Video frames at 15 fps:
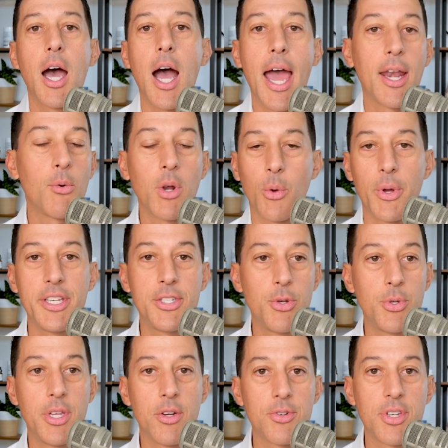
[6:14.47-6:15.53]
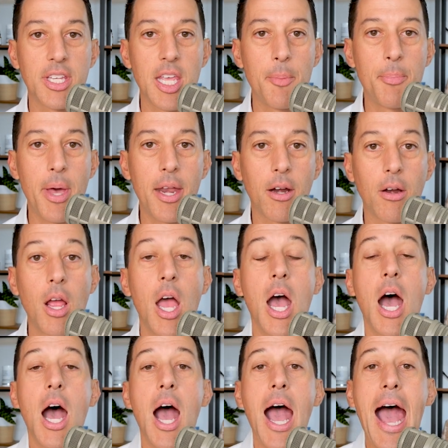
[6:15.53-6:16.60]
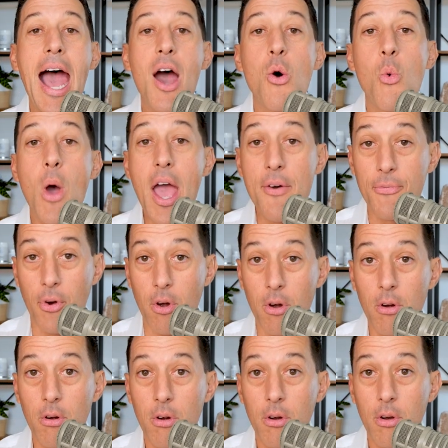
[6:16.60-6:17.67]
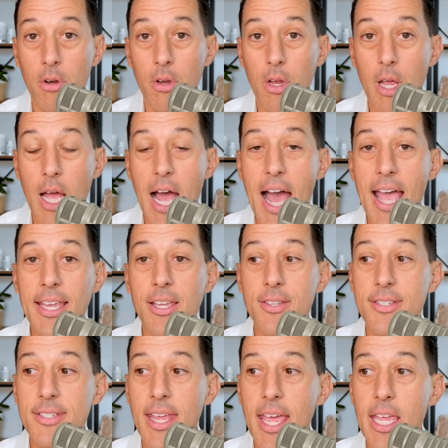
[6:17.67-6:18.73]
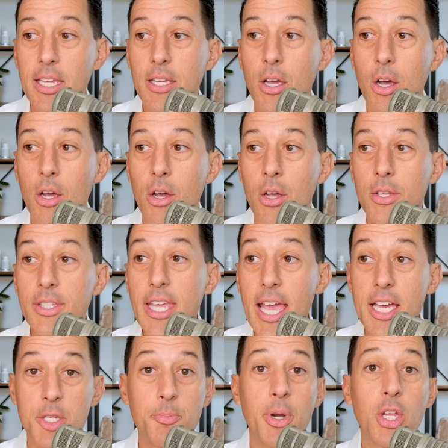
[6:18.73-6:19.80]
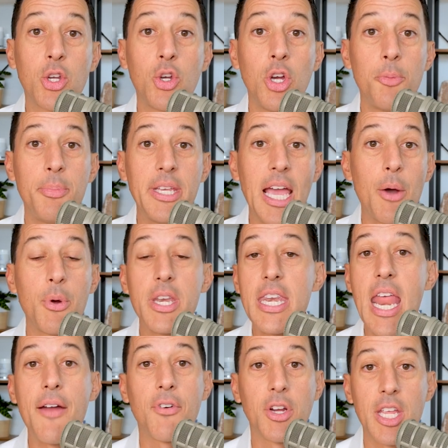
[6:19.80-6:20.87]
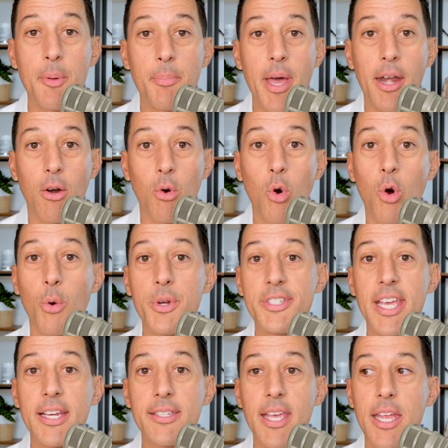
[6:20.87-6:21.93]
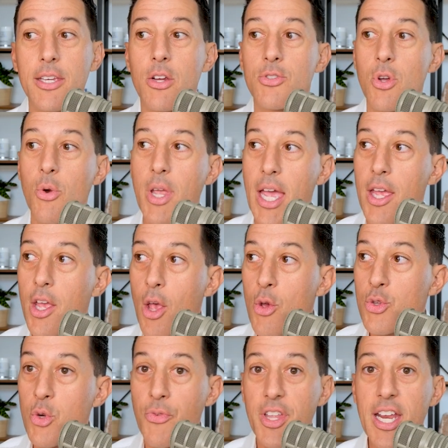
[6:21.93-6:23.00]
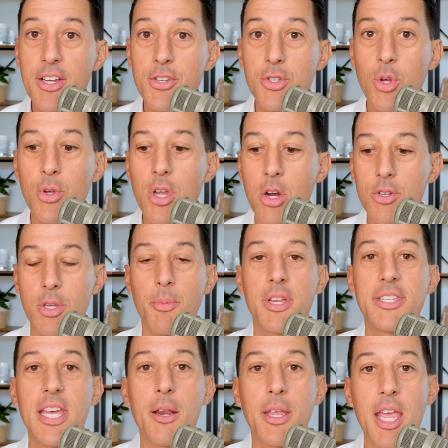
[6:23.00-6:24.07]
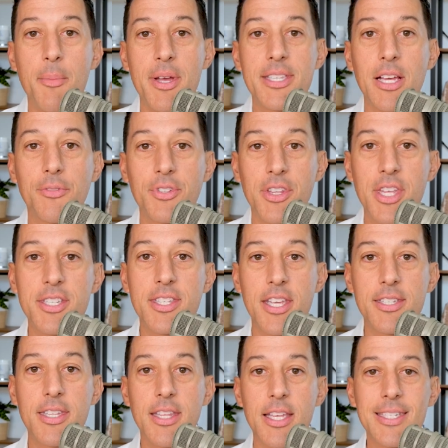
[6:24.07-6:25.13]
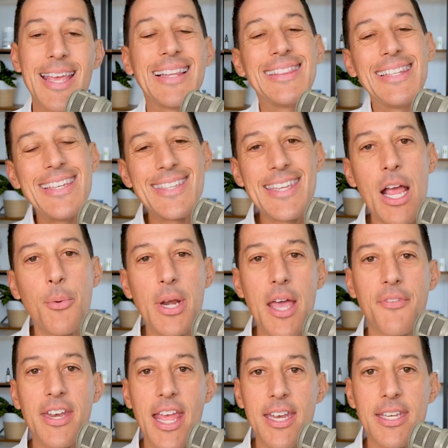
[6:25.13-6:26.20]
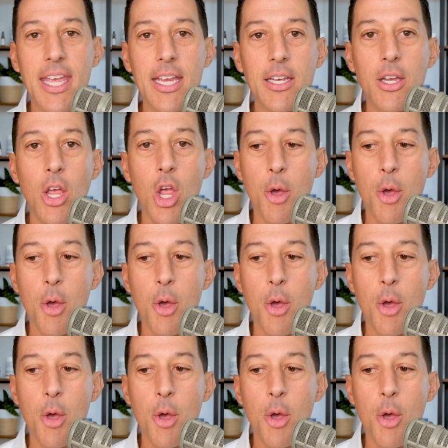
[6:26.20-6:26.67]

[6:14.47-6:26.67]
I don't want to wait 2 years to get better. However, I could say, yes, but it could be I would never get better, or it would take 10 years. Okay, so for the next 2 years, I'm going to dedicate myself to this, this, and this. At least I would have an end date.